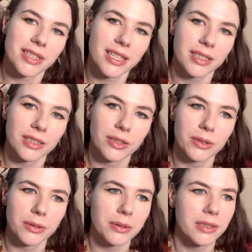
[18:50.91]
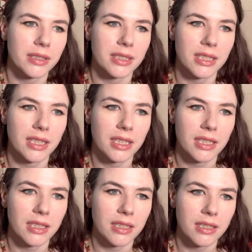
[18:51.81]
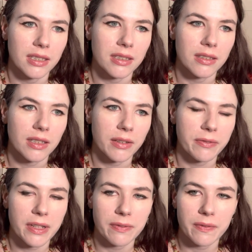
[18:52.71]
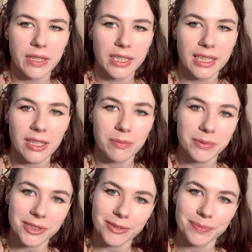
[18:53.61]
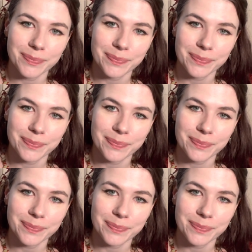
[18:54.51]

that you have found very helpful.